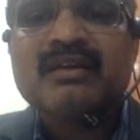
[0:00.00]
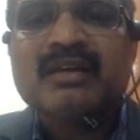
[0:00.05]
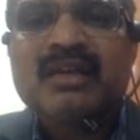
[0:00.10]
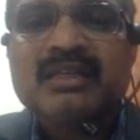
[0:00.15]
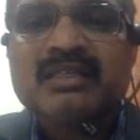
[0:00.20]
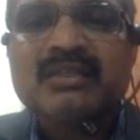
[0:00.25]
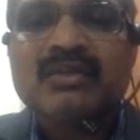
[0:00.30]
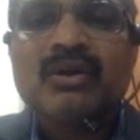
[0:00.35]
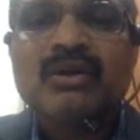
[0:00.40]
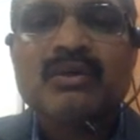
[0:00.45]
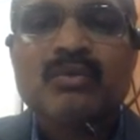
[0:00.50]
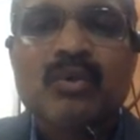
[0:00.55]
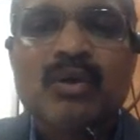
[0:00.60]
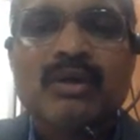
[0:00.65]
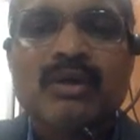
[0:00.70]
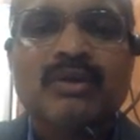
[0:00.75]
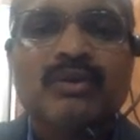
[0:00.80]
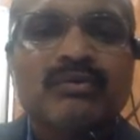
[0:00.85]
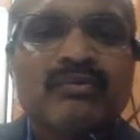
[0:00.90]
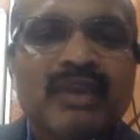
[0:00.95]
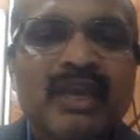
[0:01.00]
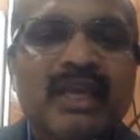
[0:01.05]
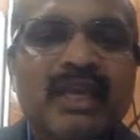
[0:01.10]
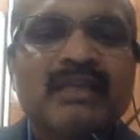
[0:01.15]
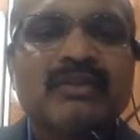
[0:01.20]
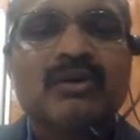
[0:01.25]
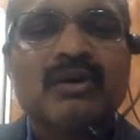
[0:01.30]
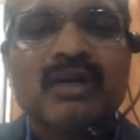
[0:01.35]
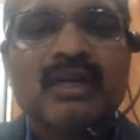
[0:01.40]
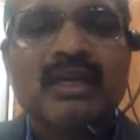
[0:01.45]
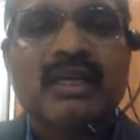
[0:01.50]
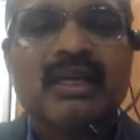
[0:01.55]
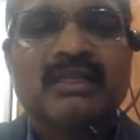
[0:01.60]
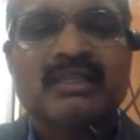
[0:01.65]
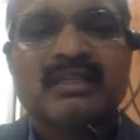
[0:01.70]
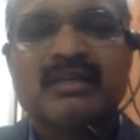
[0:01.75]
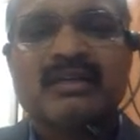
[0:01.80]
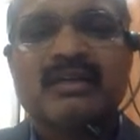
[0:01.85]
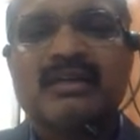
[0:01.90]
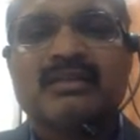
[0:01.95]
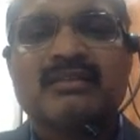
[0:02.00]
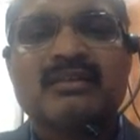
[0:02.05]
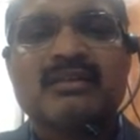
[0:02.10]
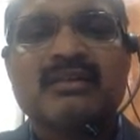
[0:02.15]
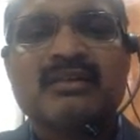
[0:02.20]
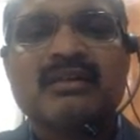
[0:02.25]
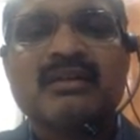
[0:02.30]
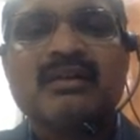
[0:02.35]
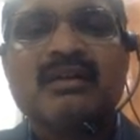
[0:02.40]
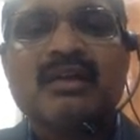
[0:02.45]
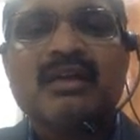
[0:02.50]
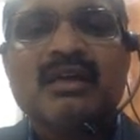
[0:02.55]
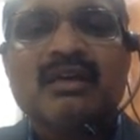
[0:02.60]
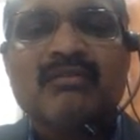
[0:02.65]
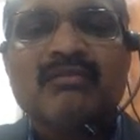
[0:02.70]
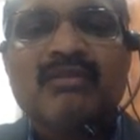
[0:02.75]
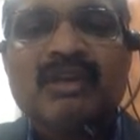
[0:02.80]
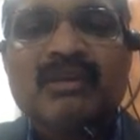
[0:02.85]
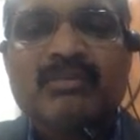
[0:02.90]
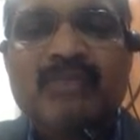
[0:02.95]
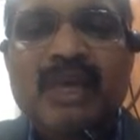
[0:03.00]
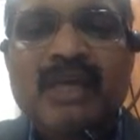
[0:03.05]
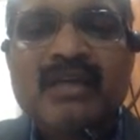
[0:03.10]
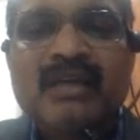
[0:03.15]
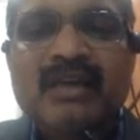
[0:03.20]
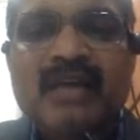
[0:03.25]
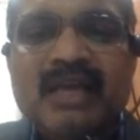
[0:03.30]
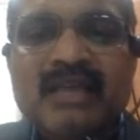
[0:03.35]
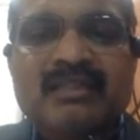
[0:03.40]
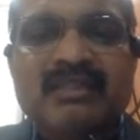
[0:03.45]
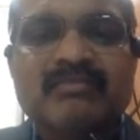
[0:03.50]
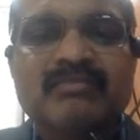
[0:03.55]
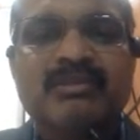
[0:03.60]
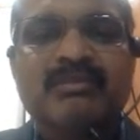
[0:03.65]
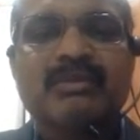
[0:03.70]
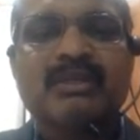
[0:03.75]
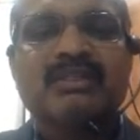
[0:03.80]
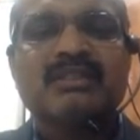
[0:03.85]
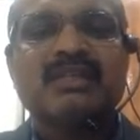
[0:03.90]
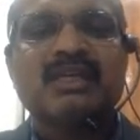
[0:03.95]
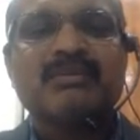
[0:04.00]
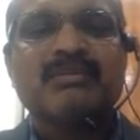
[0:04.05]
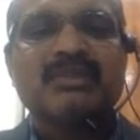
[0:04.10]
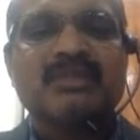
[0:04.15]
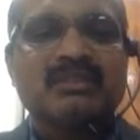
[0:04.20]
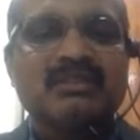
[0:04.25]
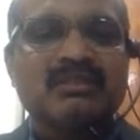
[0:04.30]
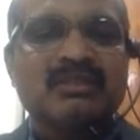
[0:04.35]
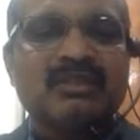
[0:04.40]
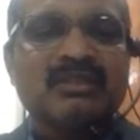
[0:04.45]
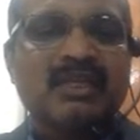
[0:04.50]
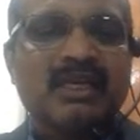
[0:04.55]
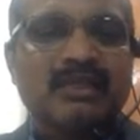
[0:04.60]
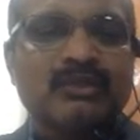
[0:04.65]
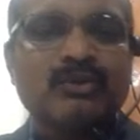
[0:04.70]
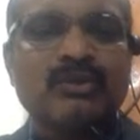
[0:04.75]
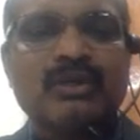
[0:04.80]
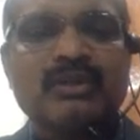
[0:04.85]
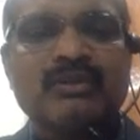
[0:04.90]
does not want to wait or etc., when buyer accepts the bill, that means this I told you